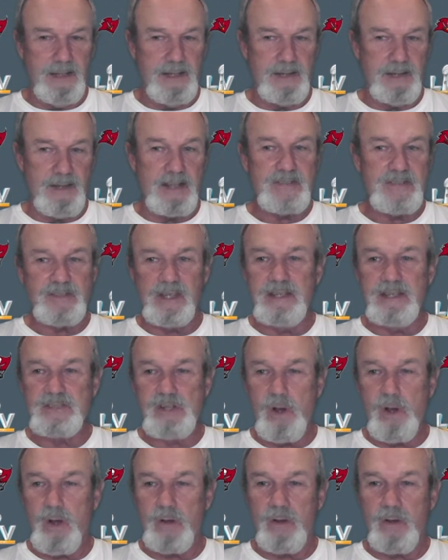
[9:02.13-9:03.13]
And as things
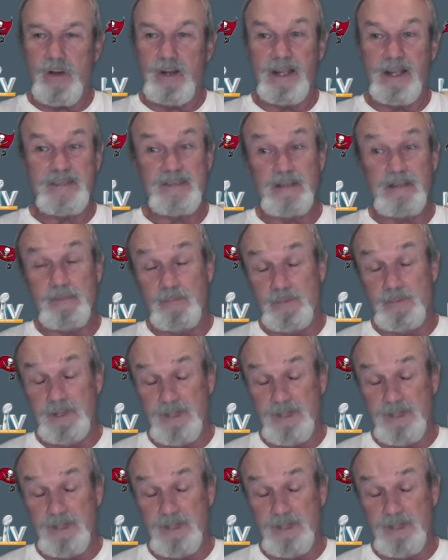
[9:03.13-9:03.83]
going on, I said, well, you